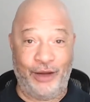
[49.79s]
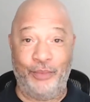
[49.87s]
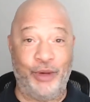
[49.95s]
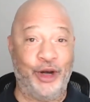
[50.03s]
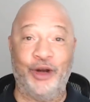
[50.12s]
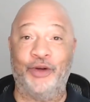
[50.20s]

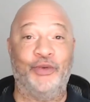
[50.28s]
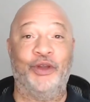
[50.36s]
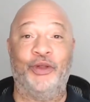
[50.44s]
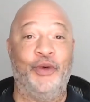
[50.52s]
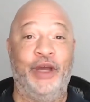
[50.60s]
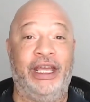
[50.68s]
bird with
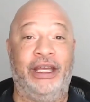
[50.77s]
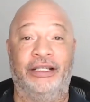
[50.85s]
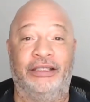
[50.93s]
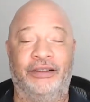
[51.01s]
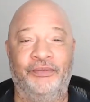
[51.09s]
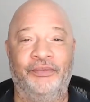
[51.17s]

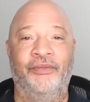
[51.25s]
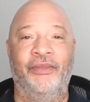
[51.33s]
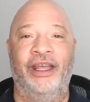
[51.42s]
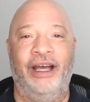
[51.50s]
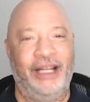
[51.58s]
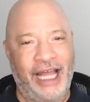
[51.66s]
wings.
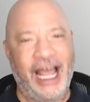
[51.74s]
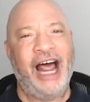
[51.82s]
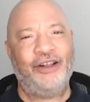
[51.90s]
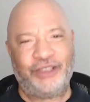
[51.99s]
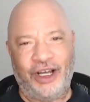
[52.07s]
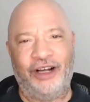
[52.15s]
And
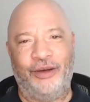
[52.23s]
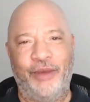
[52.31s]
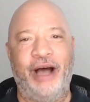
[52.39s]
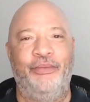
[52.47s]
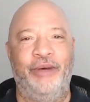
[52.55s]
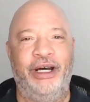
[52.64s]
I'll talk
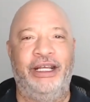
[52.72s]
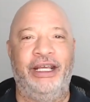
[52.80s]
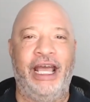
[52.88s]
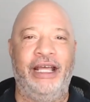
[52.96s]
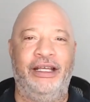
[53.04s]
about money